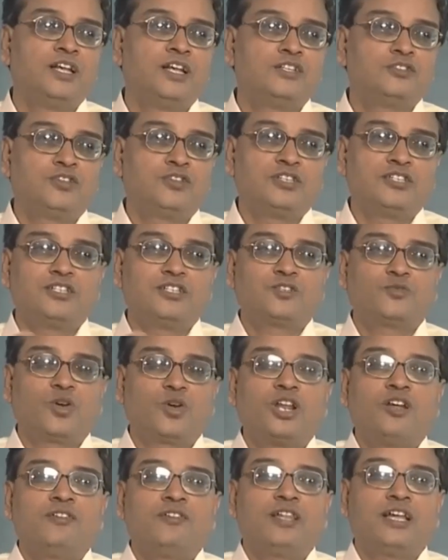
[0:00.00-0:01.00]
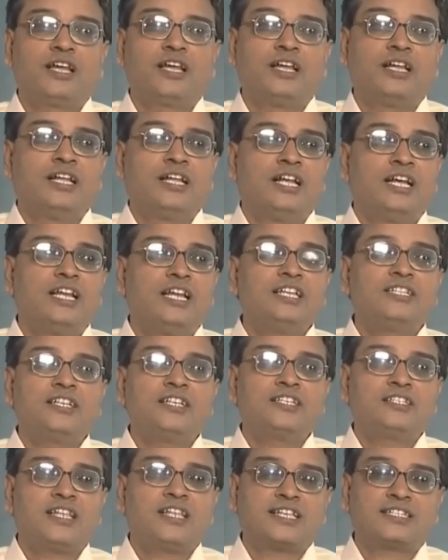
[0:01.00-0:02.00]
So, this is one of the
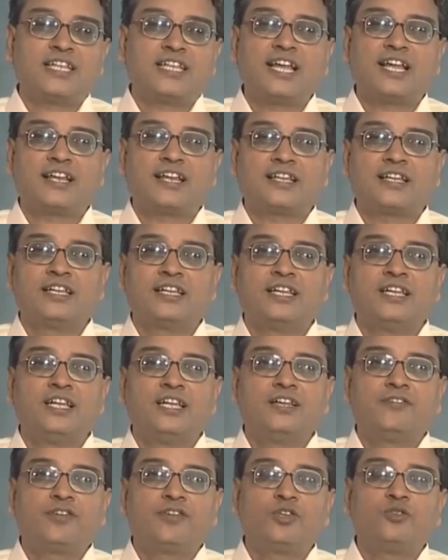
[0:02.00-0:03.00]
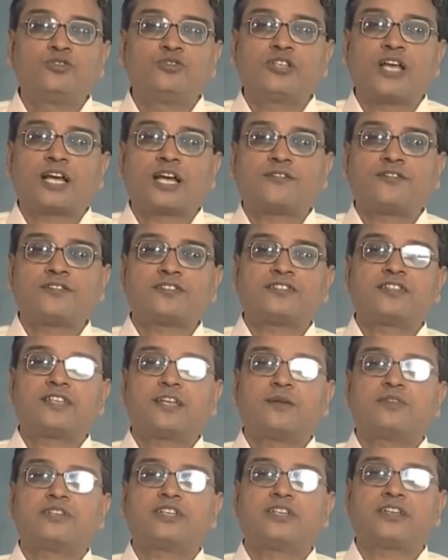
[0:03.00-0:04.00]
reasons they cite. If you use acoustic
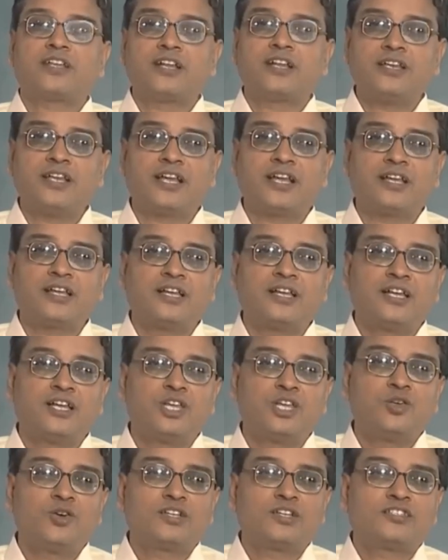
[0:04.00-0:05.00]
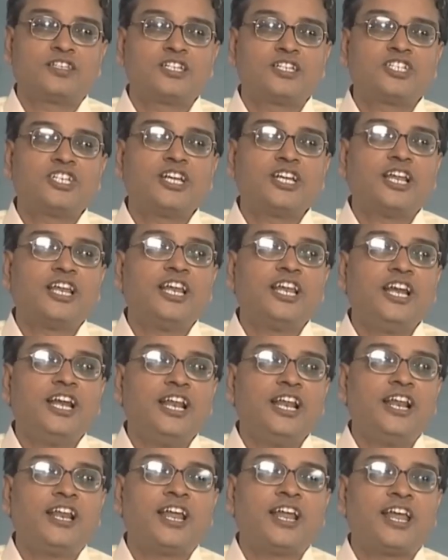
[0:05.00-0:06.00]
emission technique, you are searching a
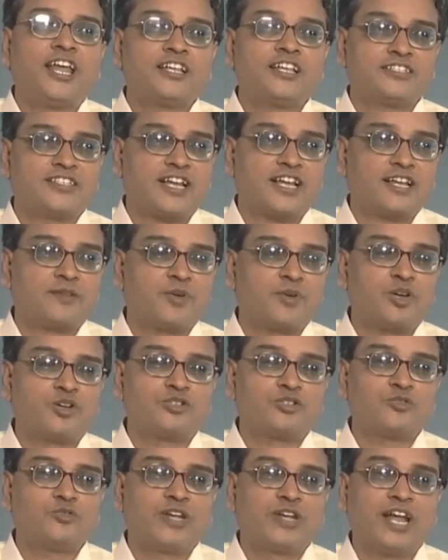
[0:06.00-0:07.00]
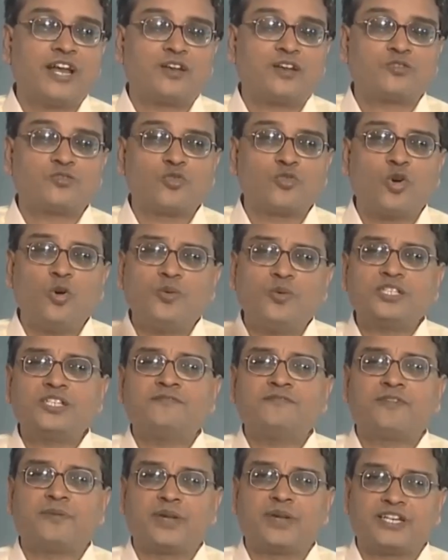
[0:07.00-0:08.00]
needle in a haystack because you get so much
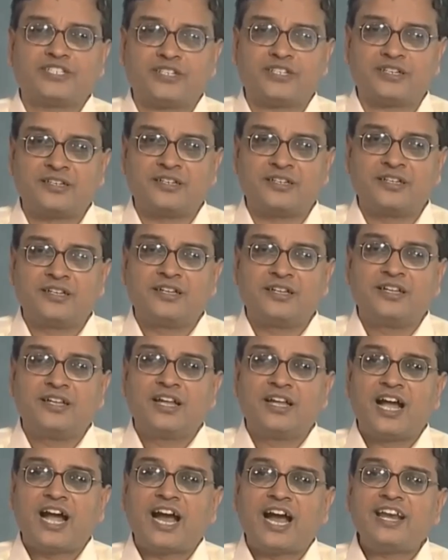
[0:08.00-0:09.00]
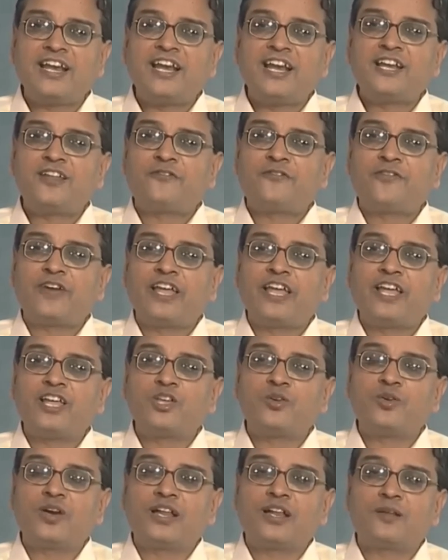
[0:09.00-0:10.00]
information identifying
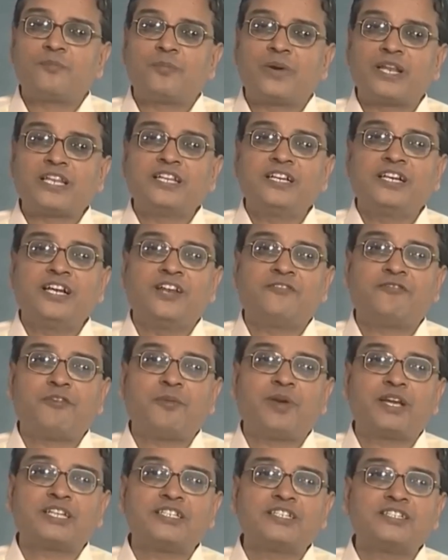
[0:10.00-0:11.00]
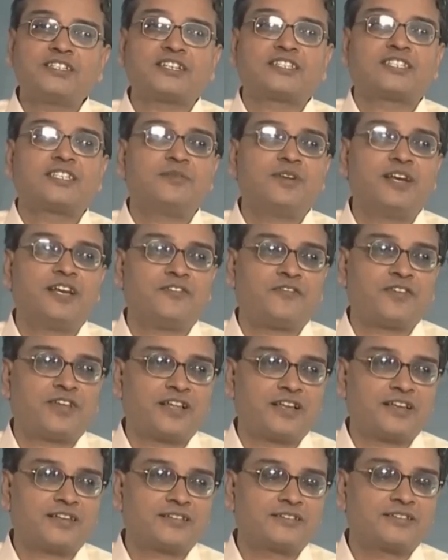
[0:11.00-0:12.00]
your pertinent information is extremely
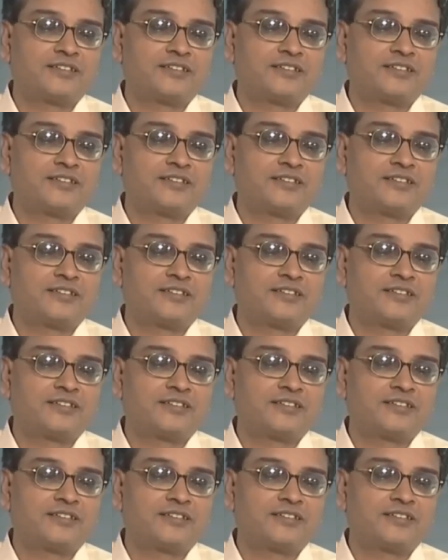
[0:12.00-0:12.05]
difficult.